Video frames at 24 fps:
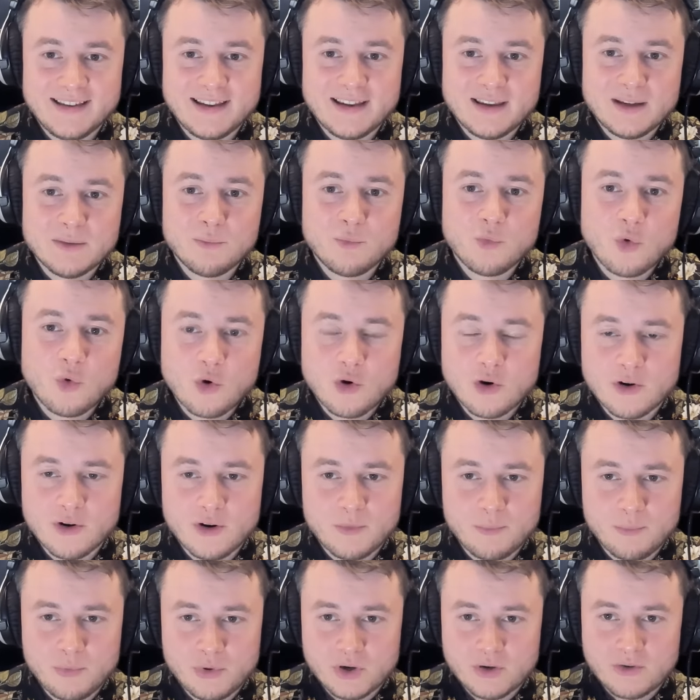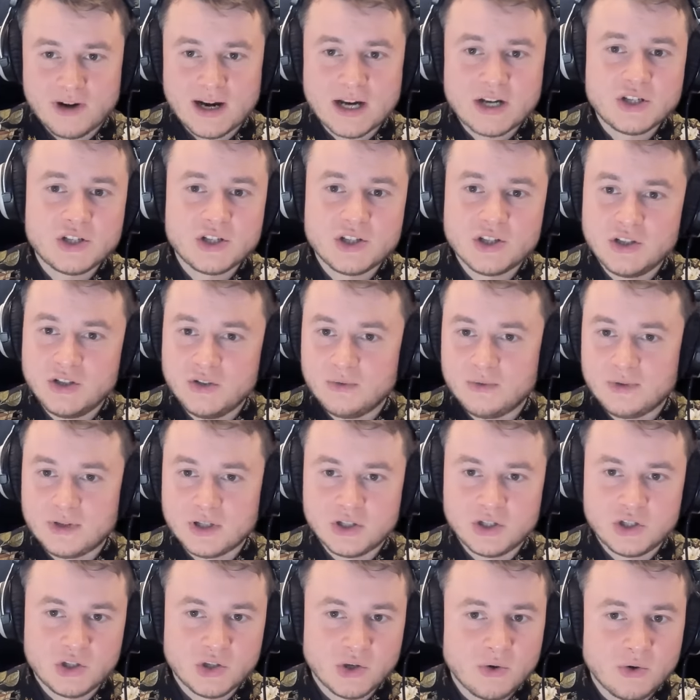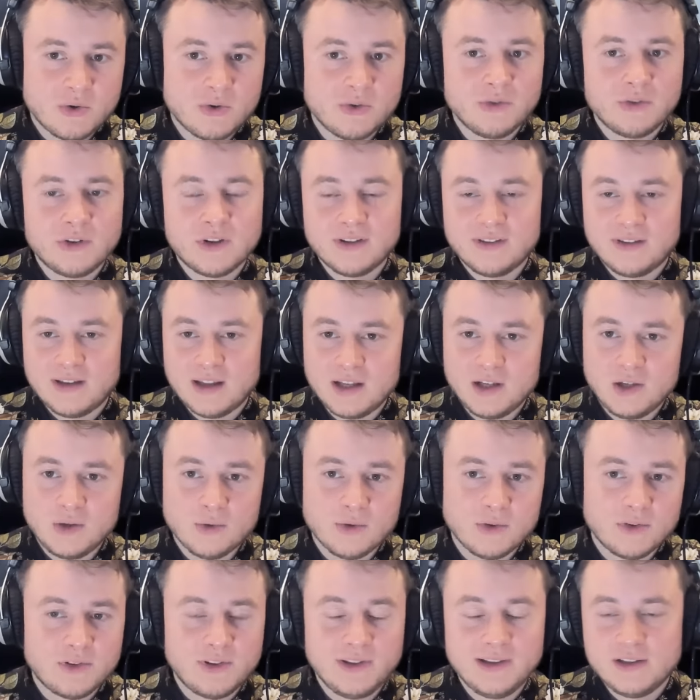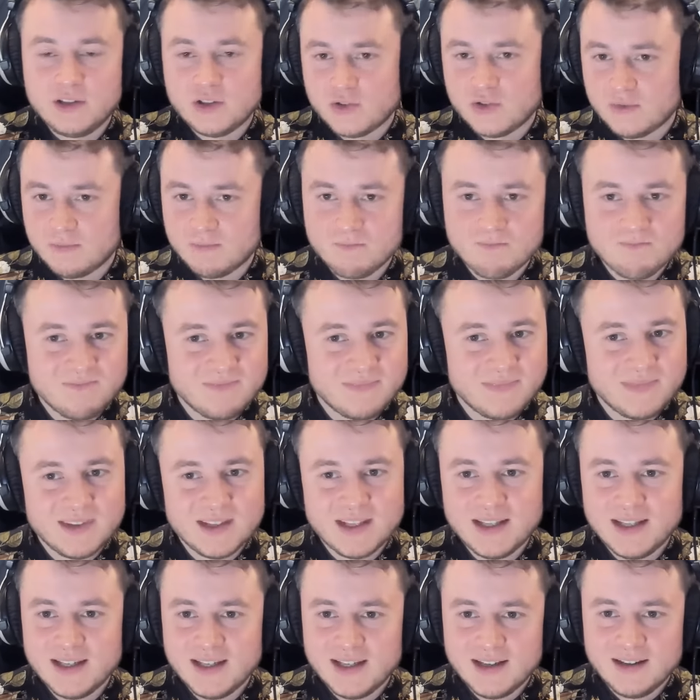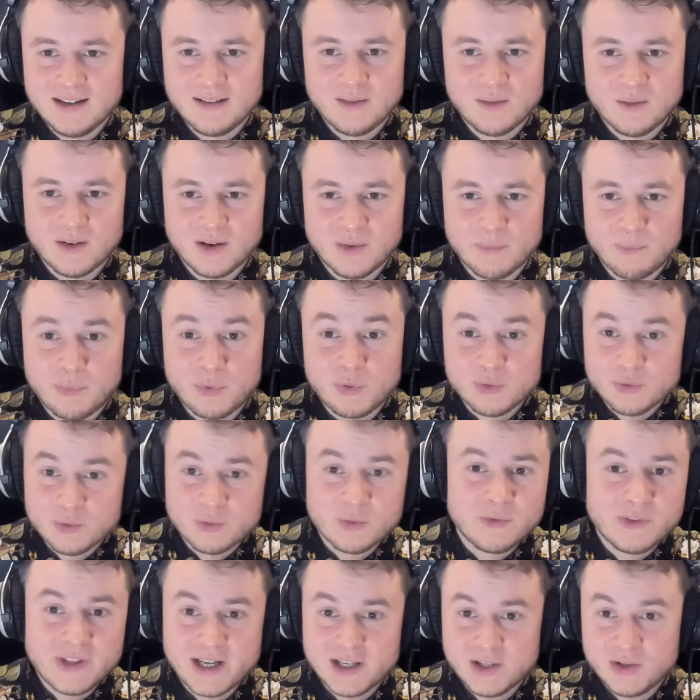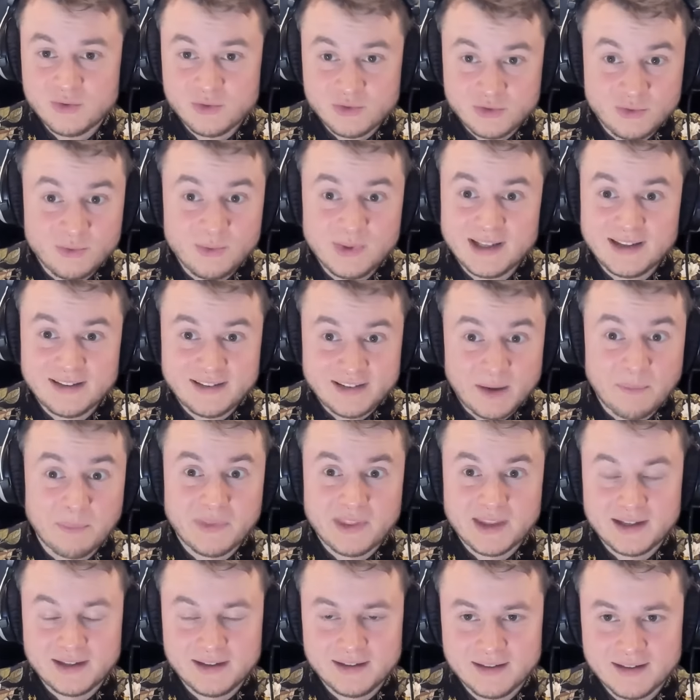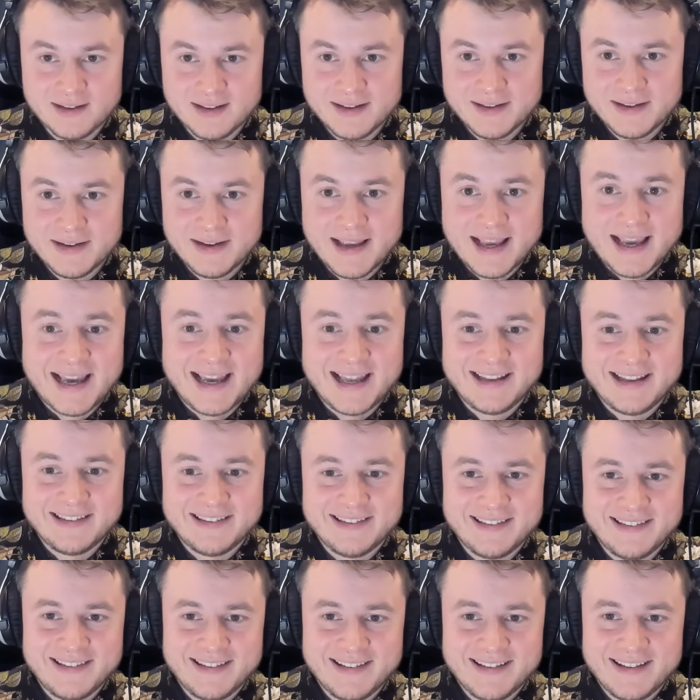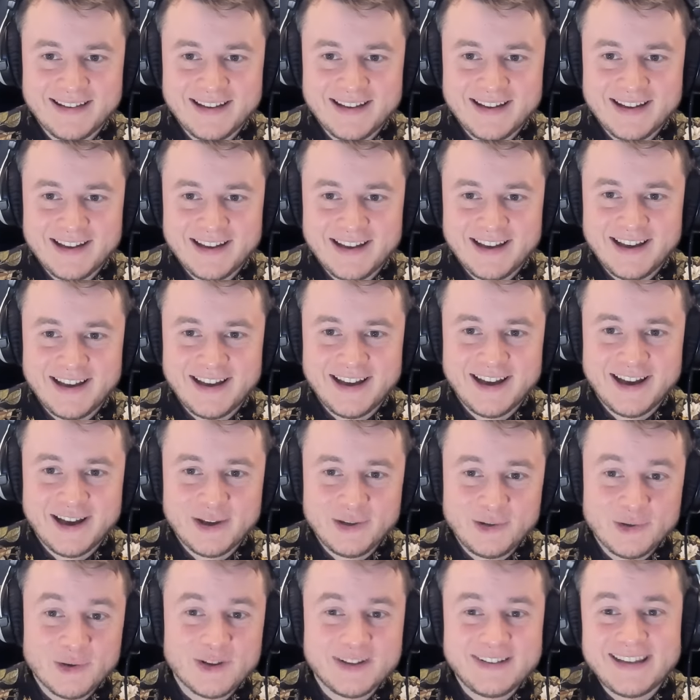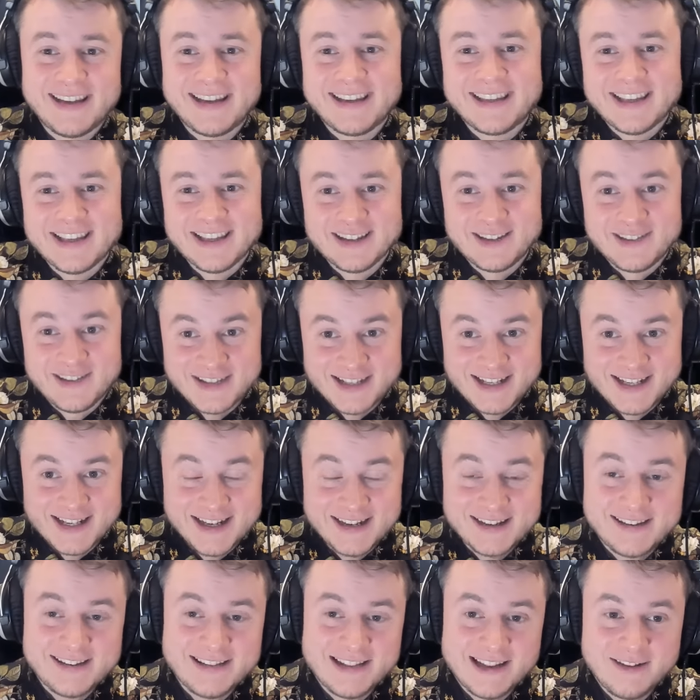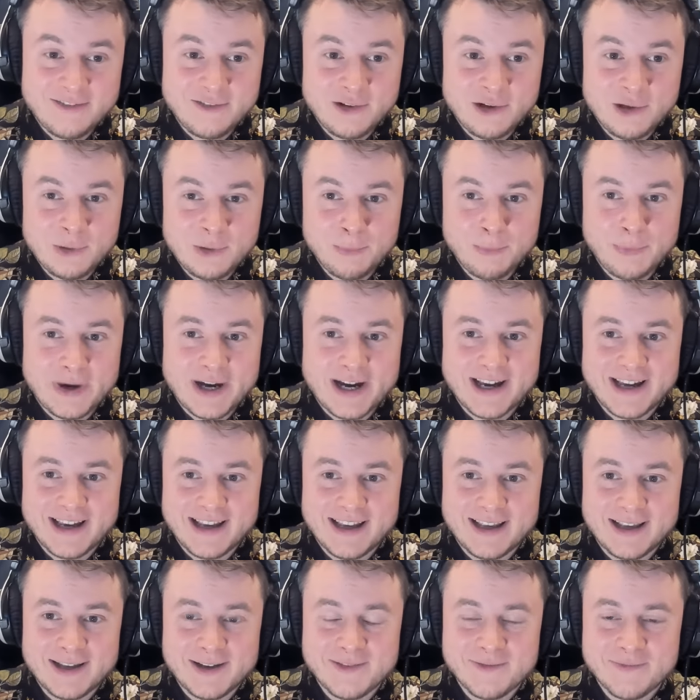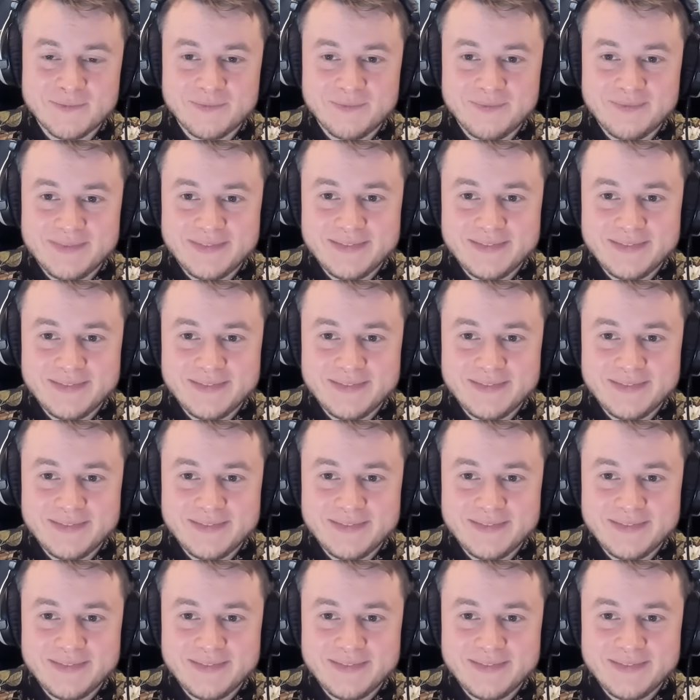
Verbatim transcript: the more progression you can show continuously, just prove that you're doing something. And you're taking it to the next level by,